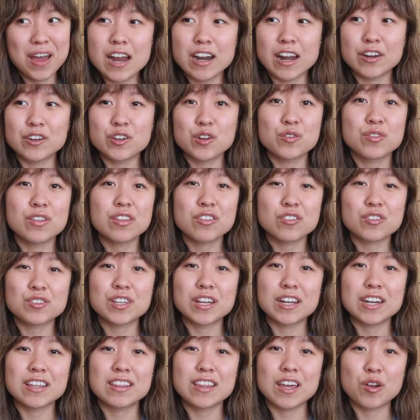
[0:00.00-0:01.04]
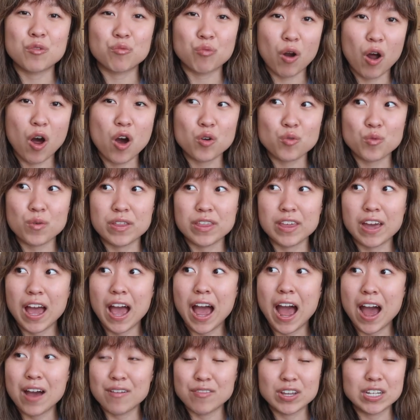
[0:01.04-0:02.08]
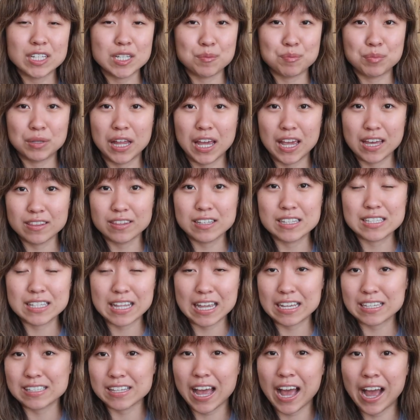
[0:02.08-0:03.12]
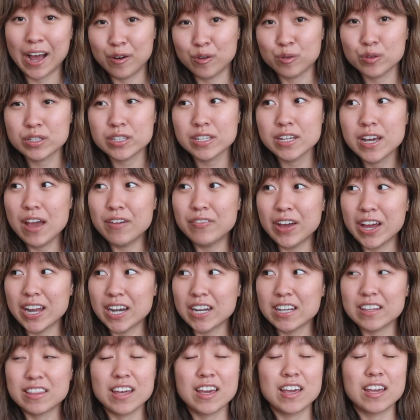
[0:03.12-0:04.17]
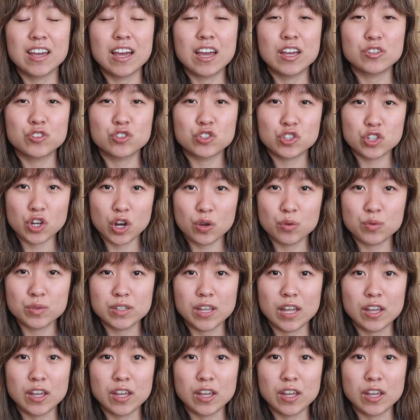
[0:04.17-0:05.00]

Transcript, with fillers: And I don't think there's anything wrong with having to plan these things out. If anything, it shows